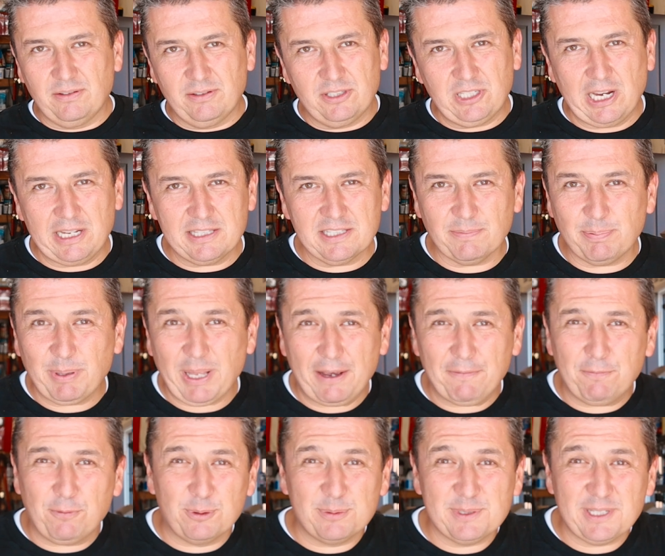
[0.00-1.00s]
Tons of
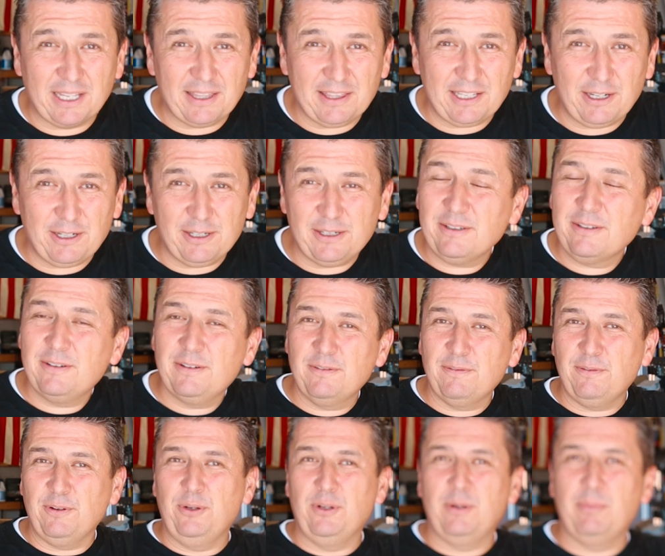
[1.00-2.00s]
platforms out there
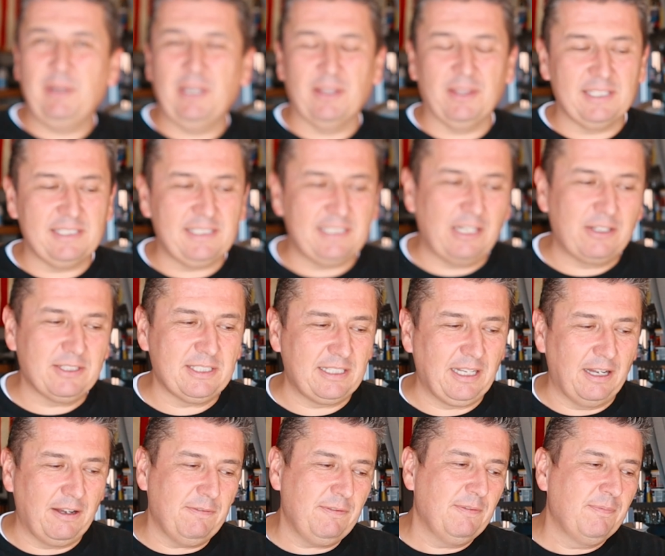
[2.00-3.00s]
for you to be able to sell
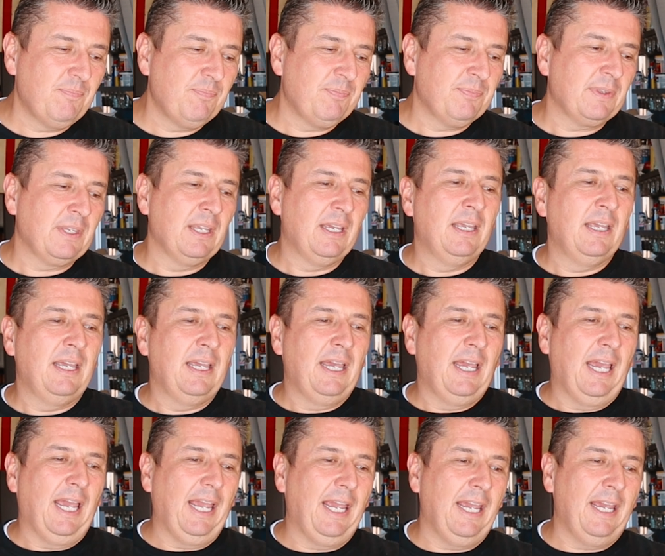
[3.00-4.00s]
stuff,
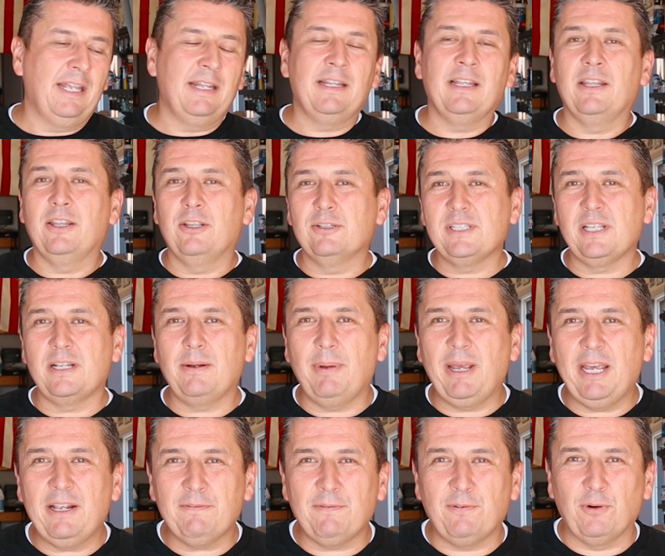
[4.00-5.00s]
and there's a
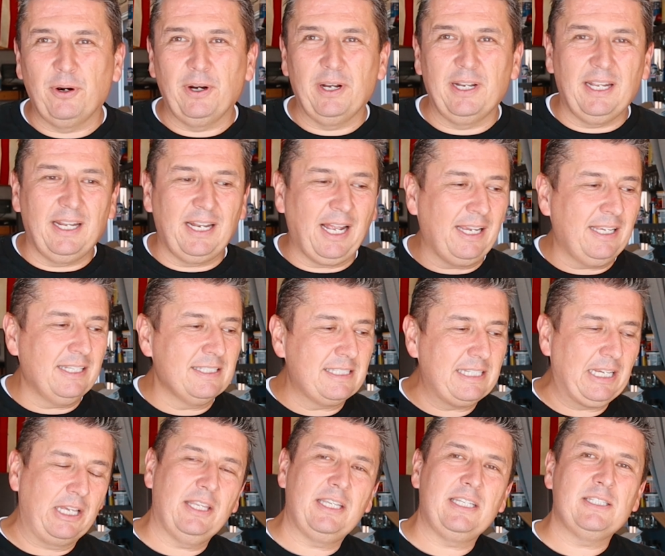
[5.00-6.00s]
demand for it, and I can
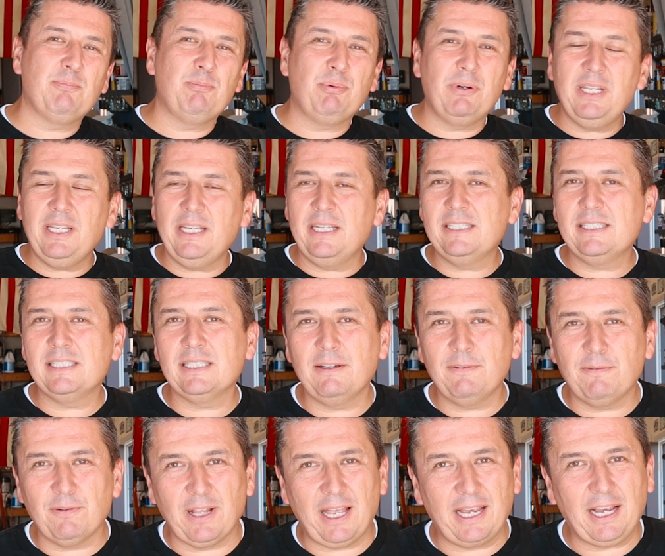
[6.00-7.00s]
sell these pretty easily
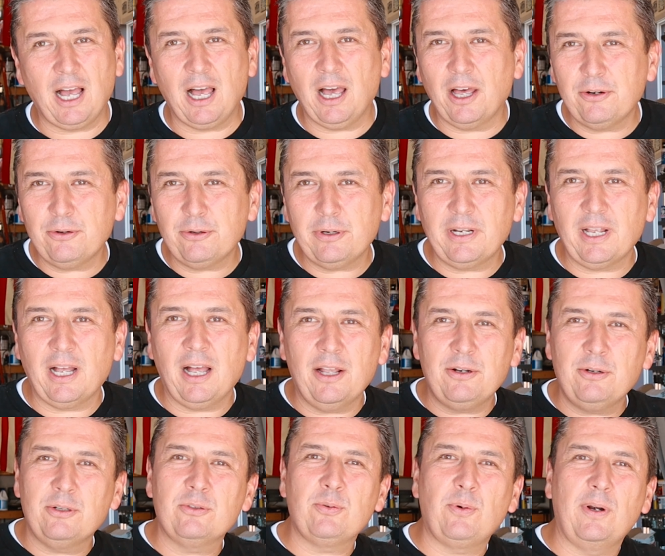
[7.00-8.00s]
for like $100 to
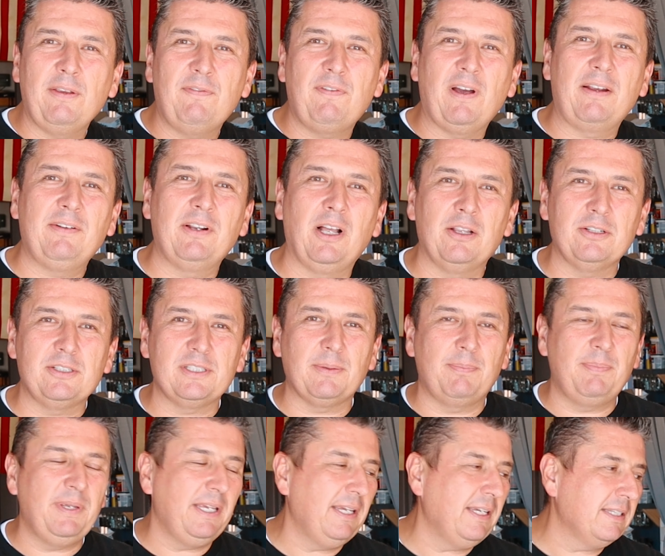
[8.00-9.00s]
$125 a
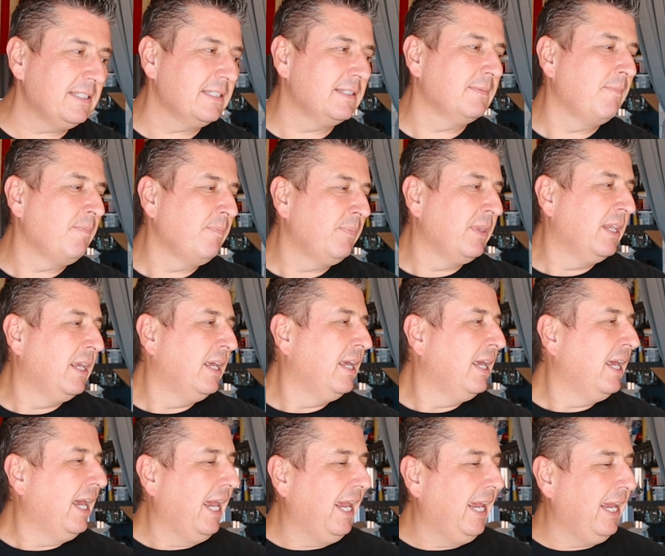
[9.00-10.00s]
piece.
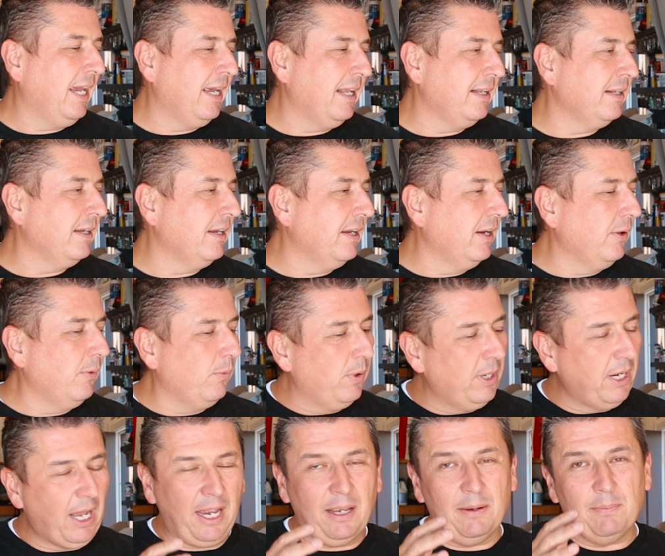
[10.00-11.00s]
And
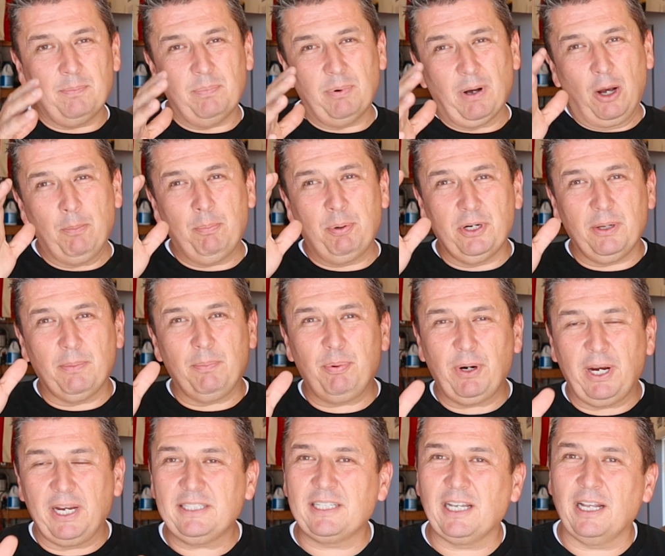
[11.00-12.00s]
when I'll put a
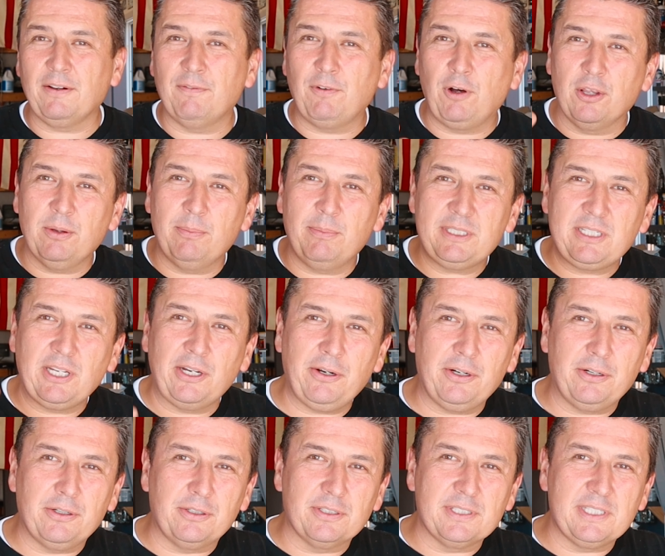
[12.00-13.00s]
breakdown of all the
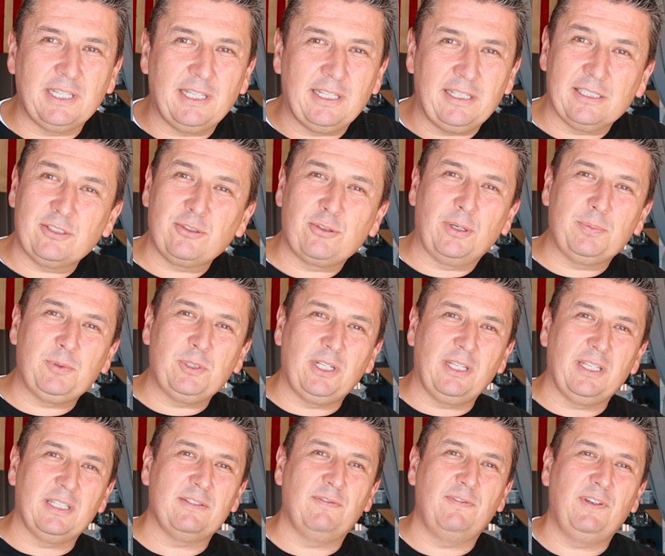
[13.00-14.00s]
materials in the description
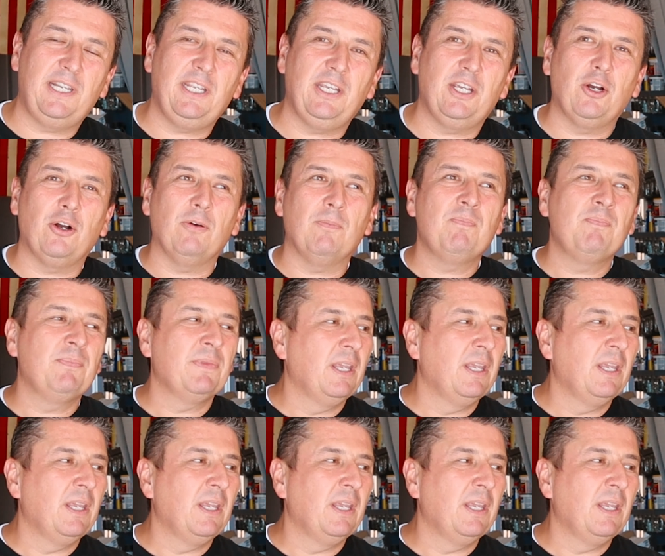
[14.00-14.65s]
of this video.